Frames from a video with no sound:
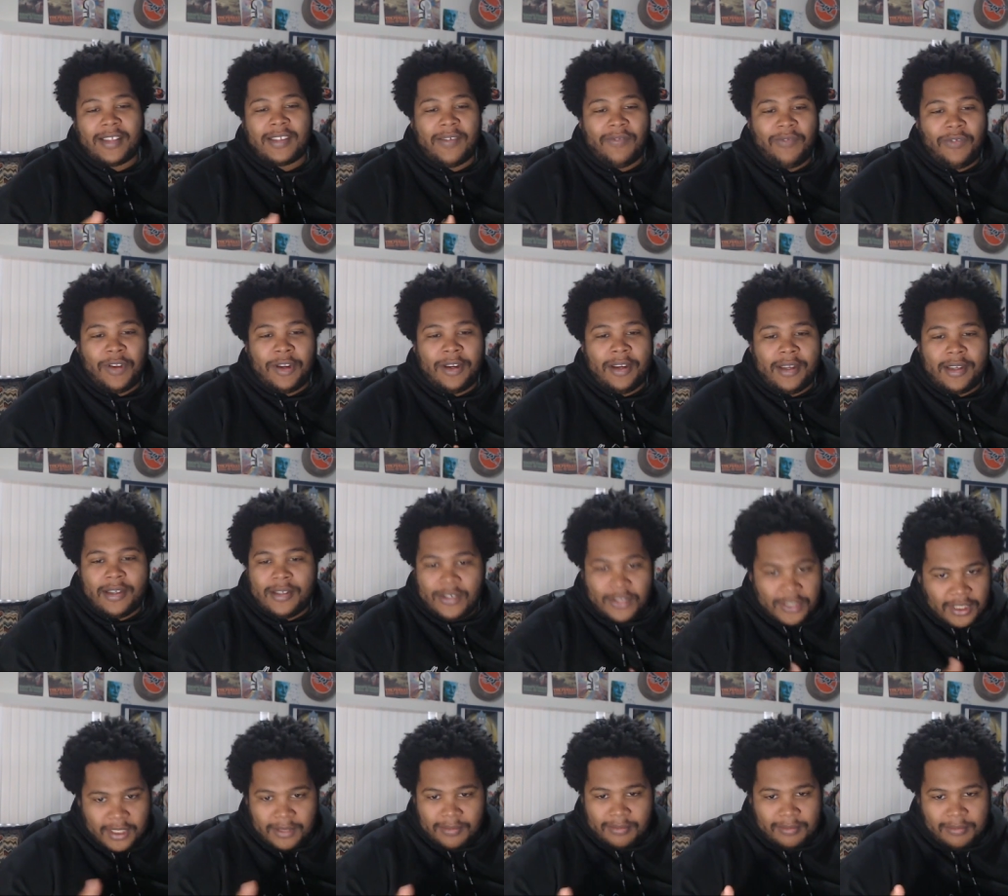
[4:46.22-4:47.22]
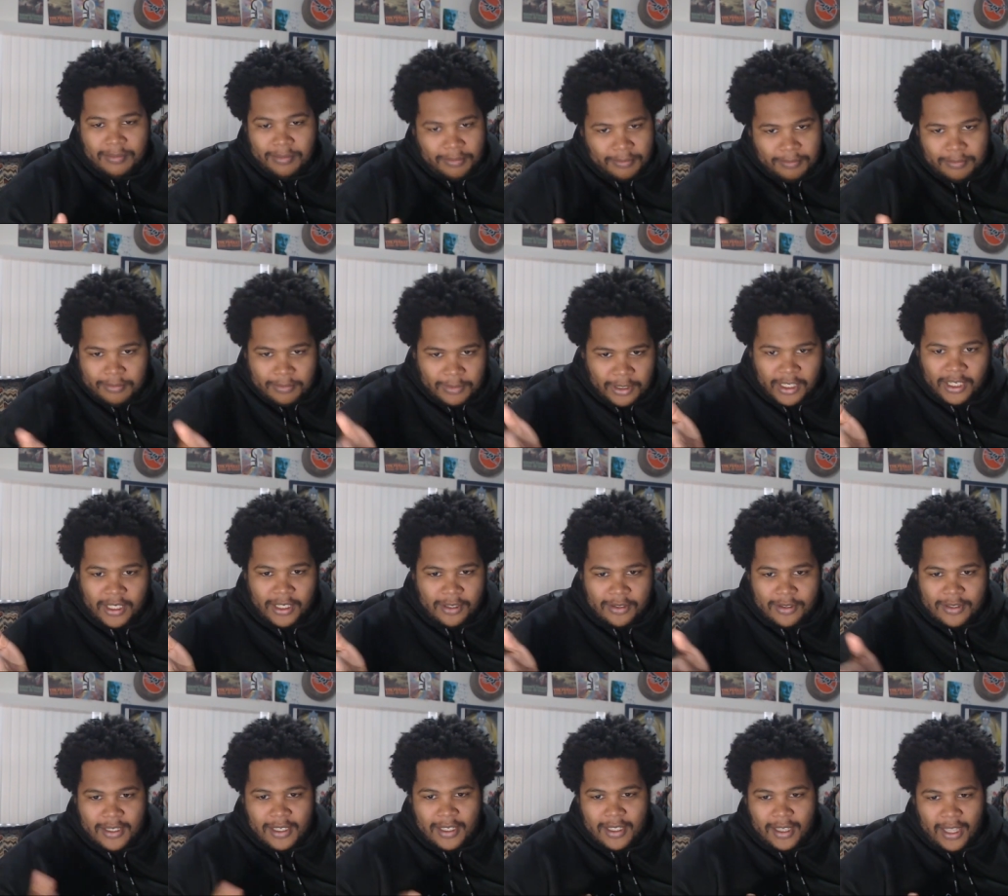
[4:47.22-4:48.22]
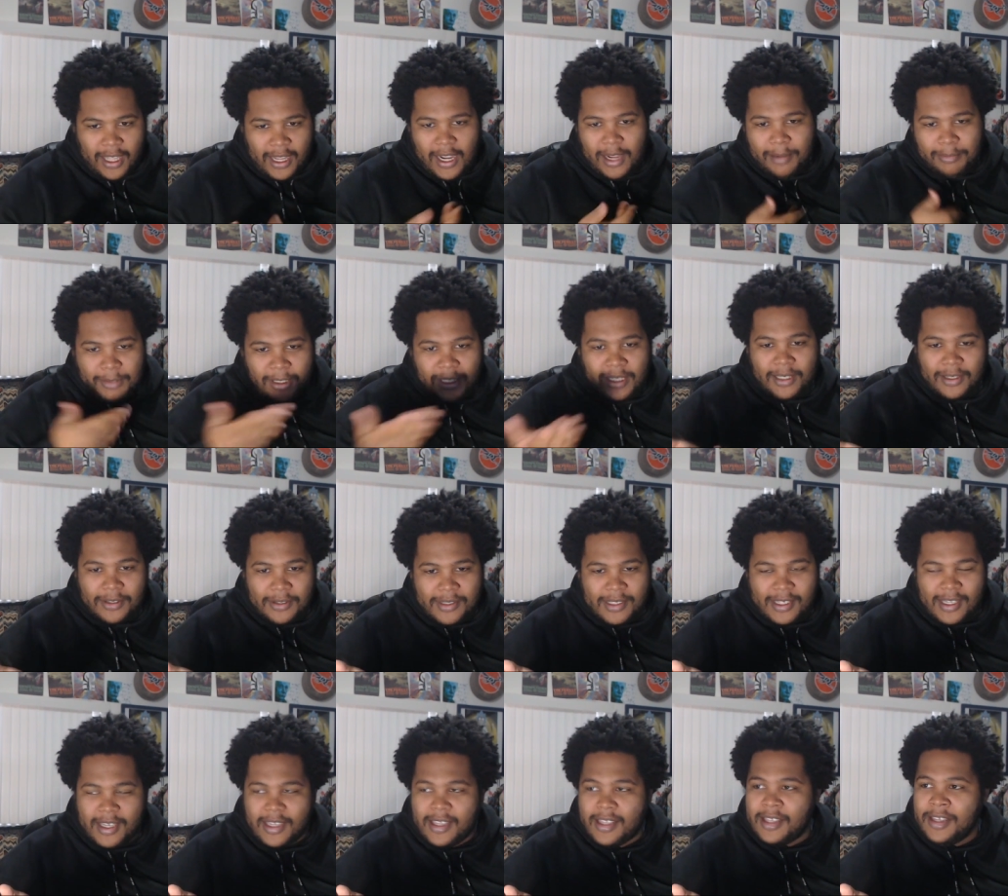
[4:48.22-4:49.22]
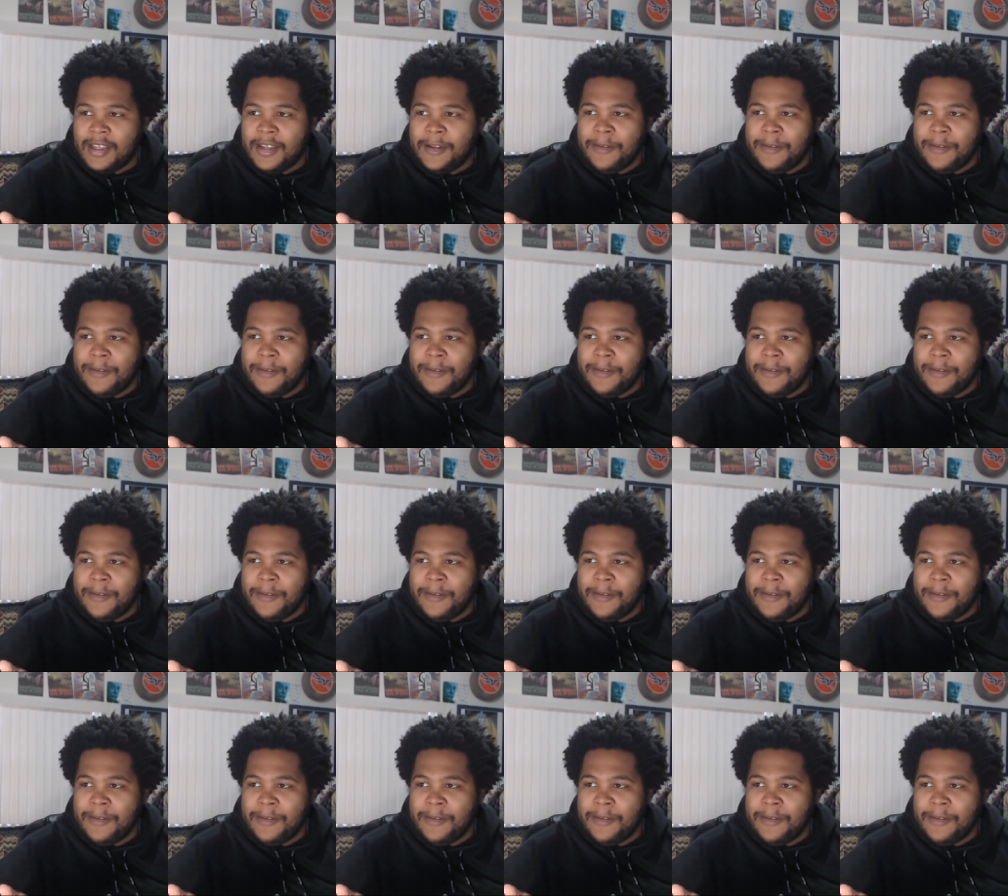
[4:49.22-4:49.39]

and Furious, you're you're gonna go see it, like I'm gonna go see it.